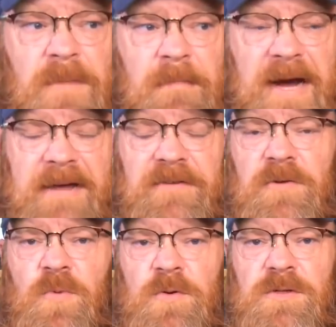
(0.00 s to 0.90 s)
might have
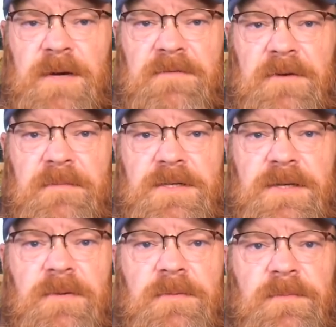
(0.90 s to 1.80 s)
a little more respect for him
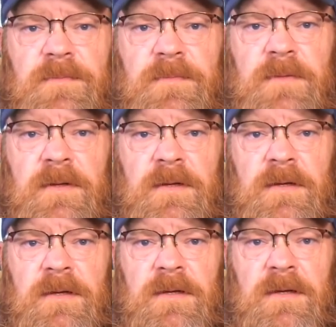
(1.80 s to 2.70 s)
too.
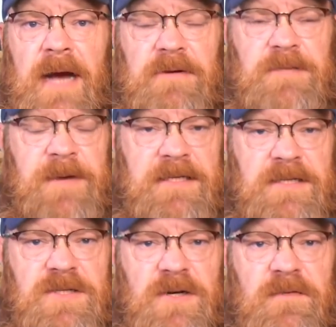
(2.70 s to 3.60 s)
I
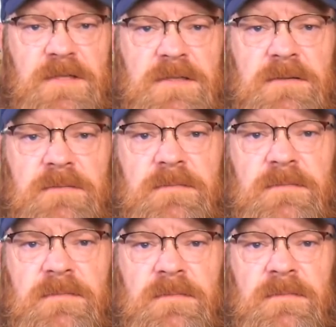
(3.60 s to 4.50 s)
respect his service.
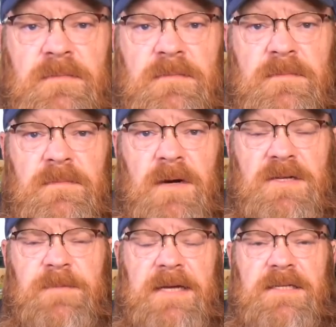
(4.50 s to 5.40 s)

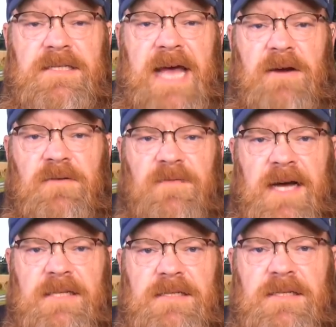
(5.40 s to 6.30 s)
I respect his
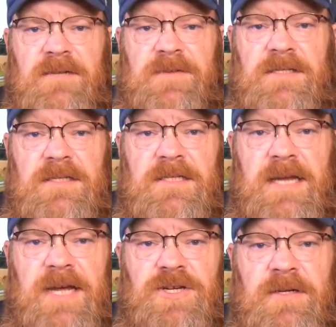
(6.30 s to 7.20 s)
sacrifices in defense of
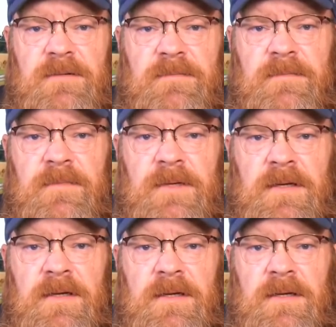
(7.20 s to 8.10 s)
this nation.
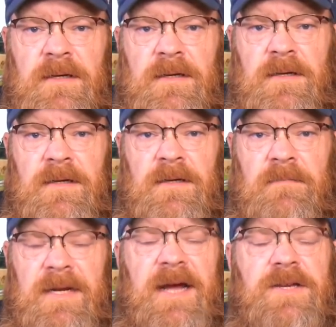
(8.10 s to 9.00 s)

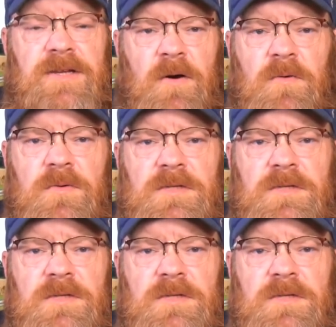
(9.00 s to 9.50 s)
But I don't